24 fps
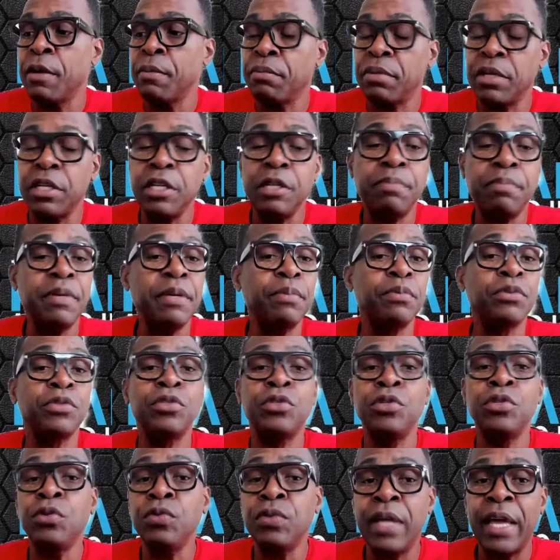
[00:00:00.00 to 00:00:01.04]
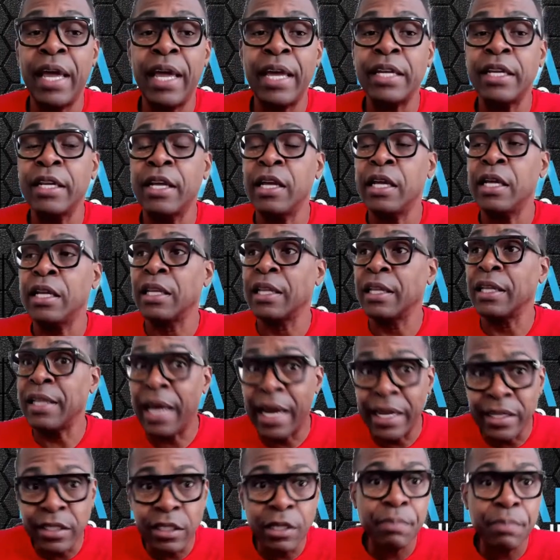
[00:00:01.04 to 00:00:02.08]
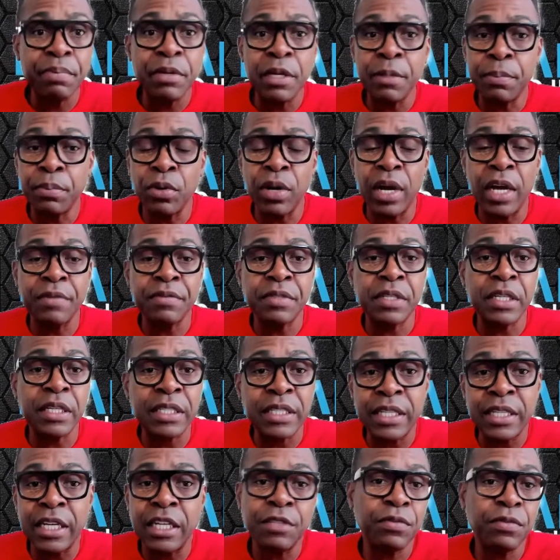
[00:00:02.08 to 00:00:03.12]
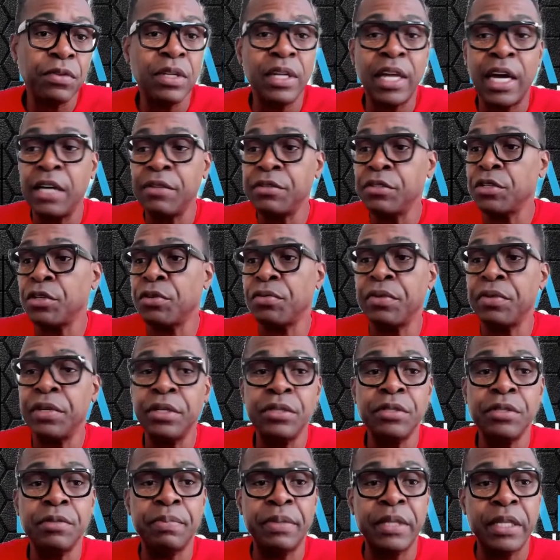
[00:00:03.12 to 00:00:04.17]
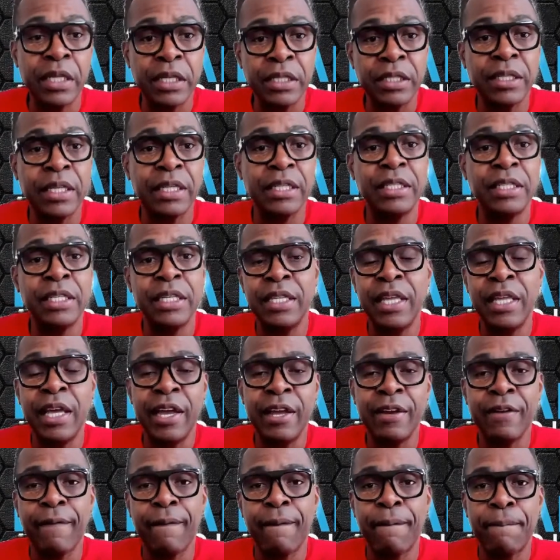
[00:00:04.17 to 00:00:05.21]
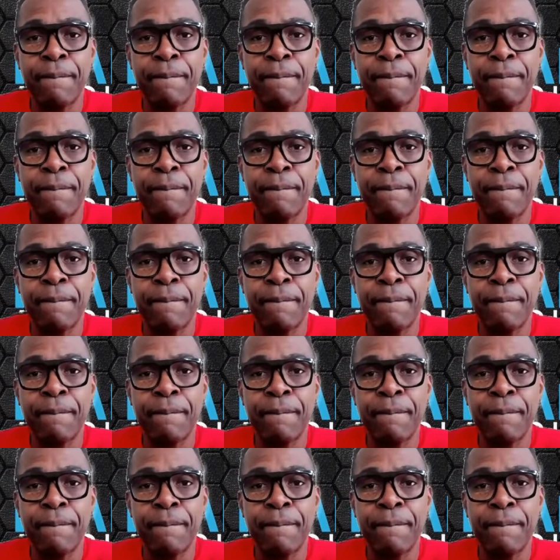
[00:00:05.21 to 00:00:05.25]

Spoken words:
Plenty of people do that. Lots of people have successful lives and careers because they did that.